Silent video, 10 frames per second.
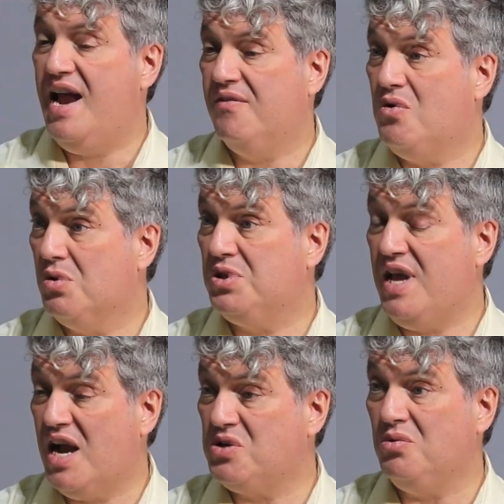And of course,
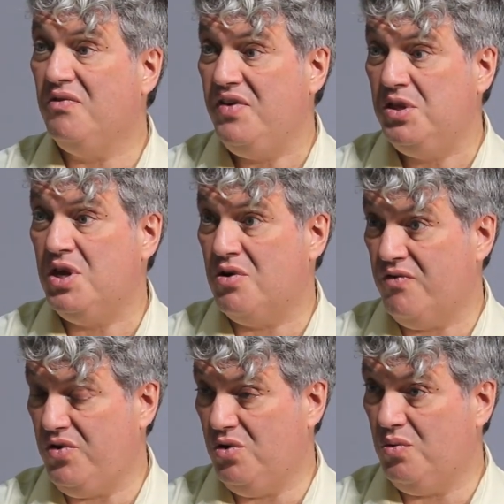the actual visa
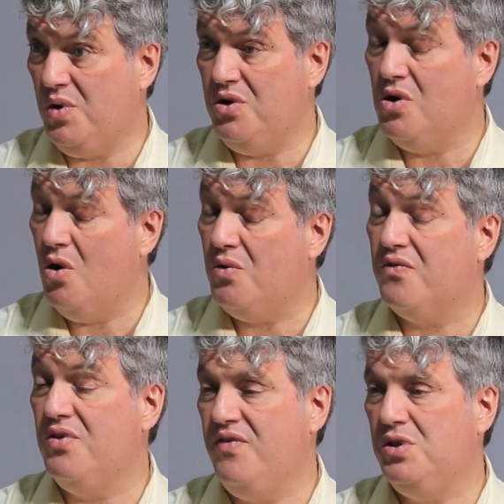interview, when you go
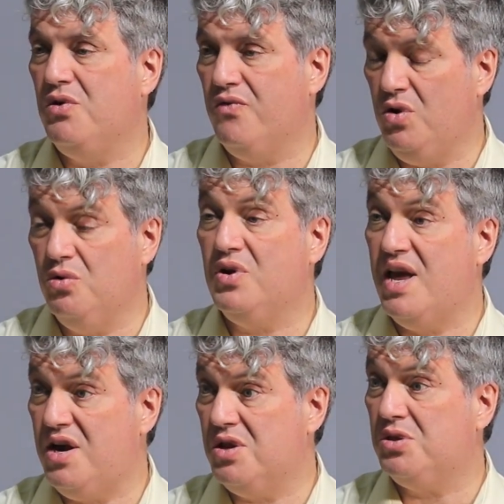for the visa interview, you'll
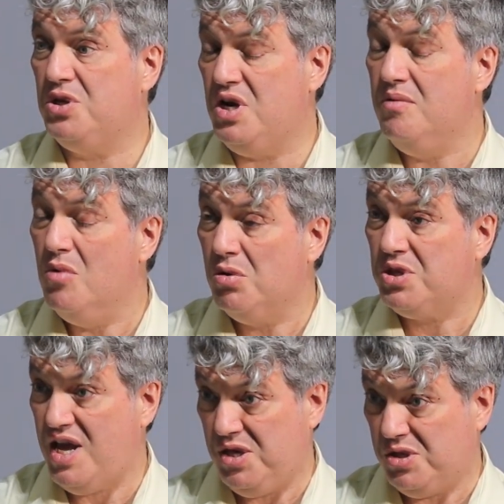get a decision. In
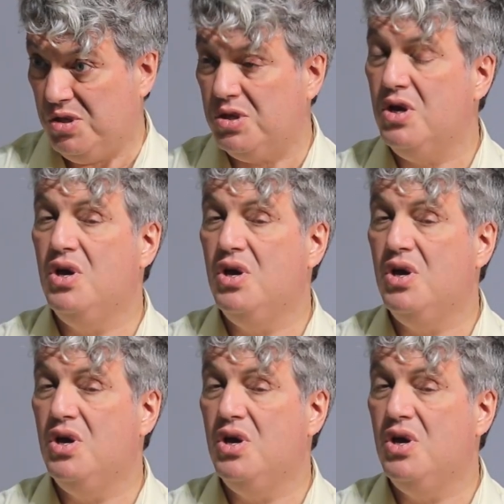most cases,